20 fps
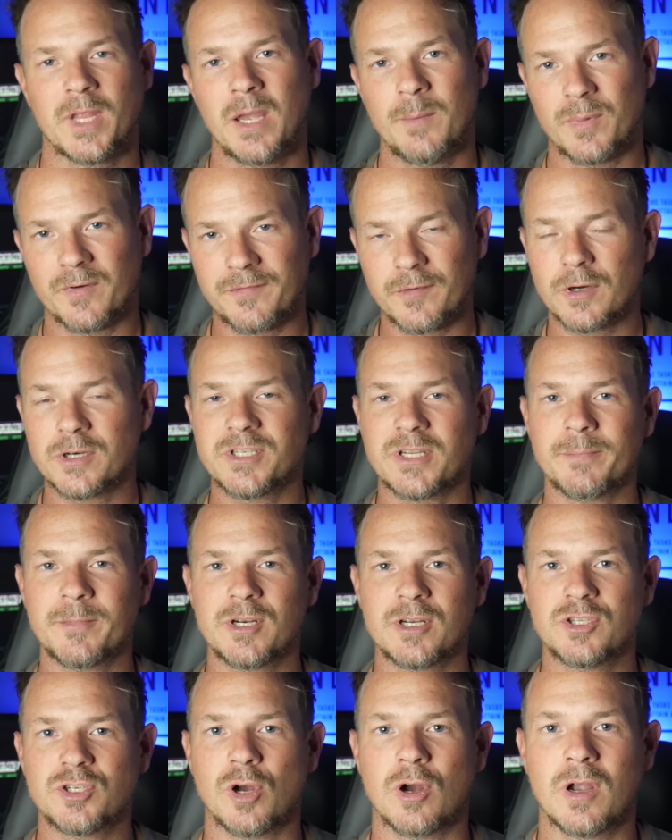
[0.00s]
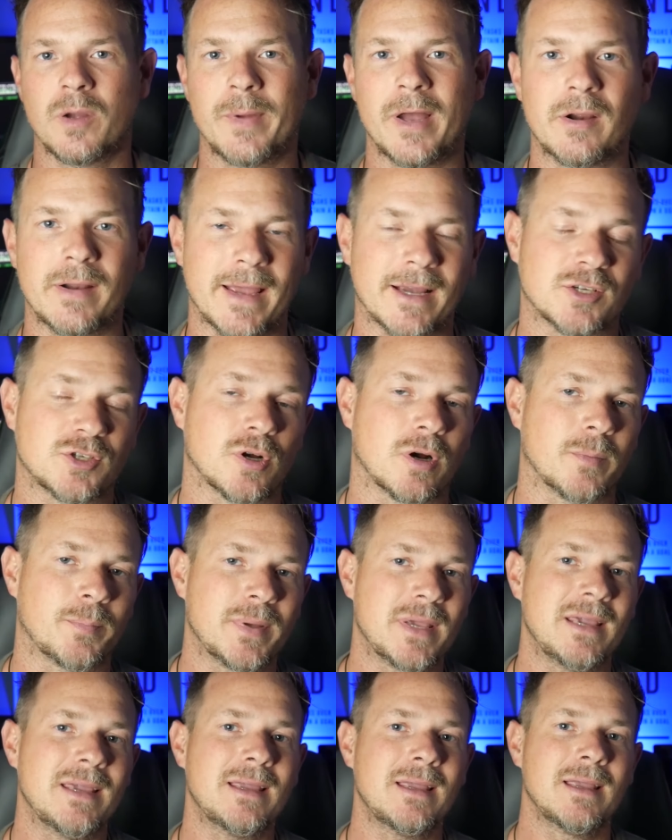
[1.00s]
But first, I'm going to talk about
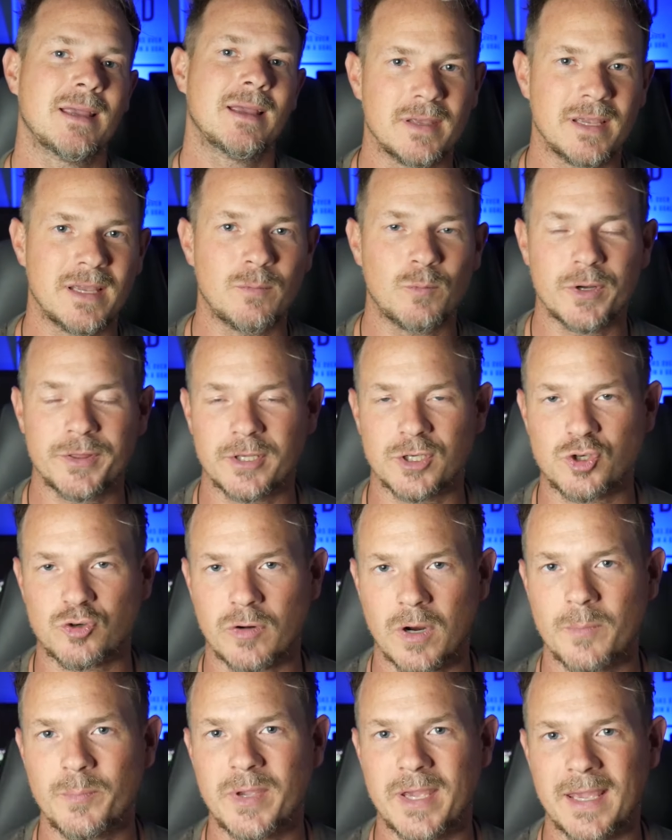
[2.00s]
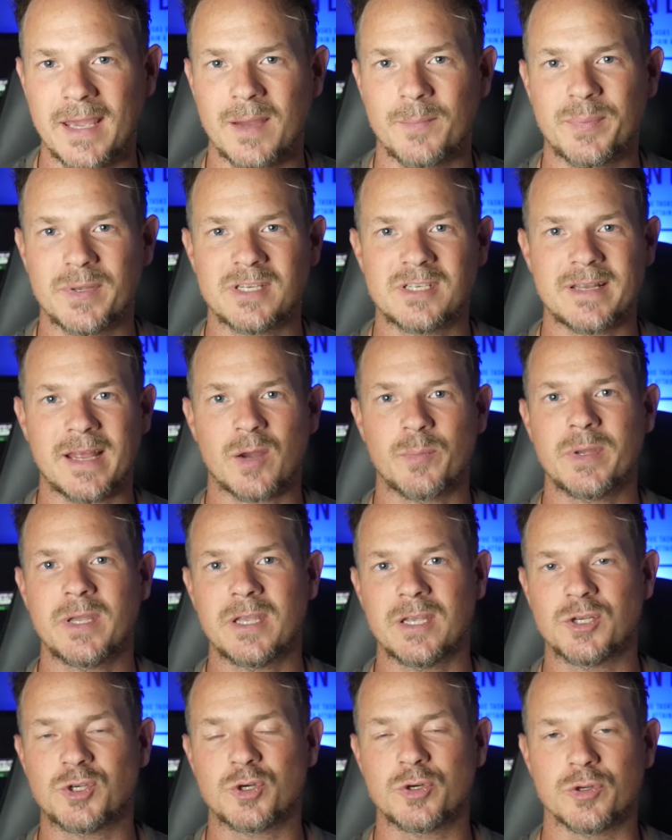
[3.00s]
XRP and what the Trump camp is now
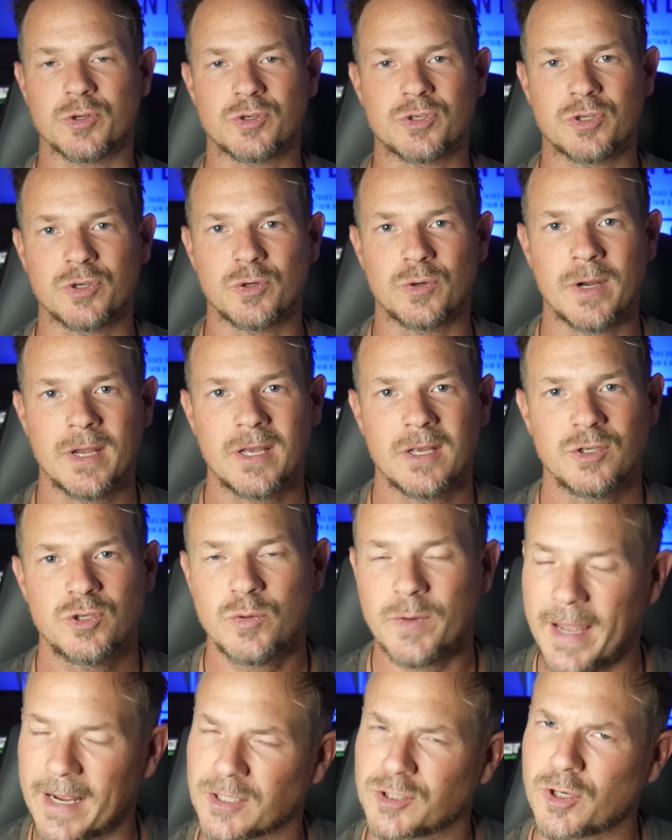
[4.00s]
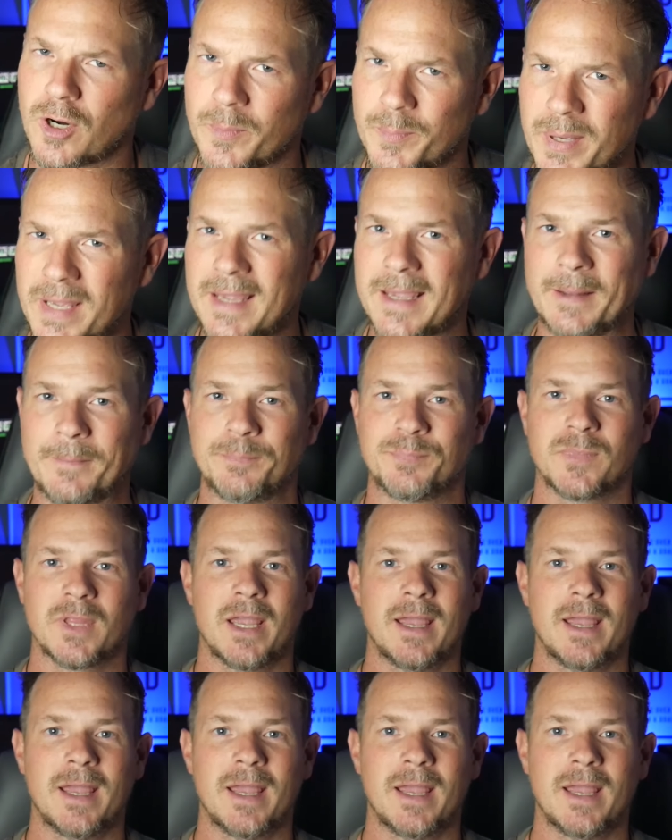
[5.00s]
being introduced to XRP.